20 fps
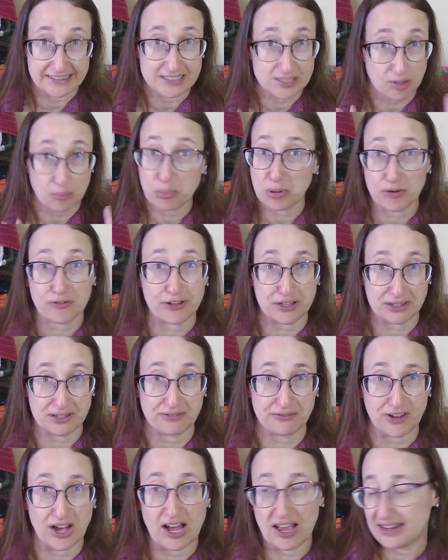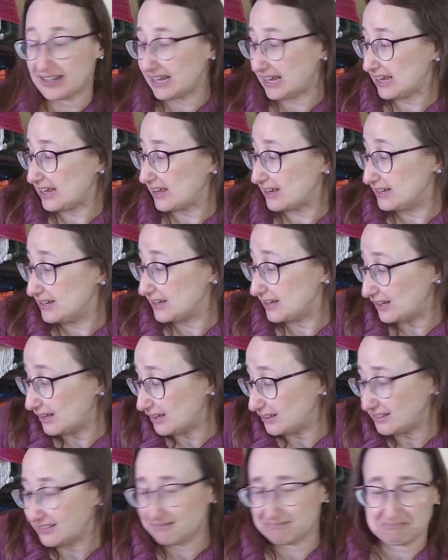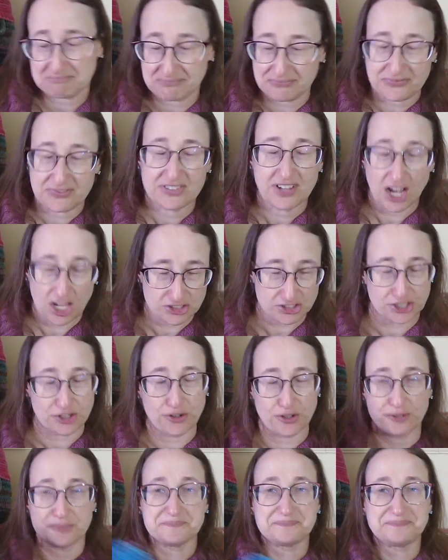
is perfectly fine. And I'll show you.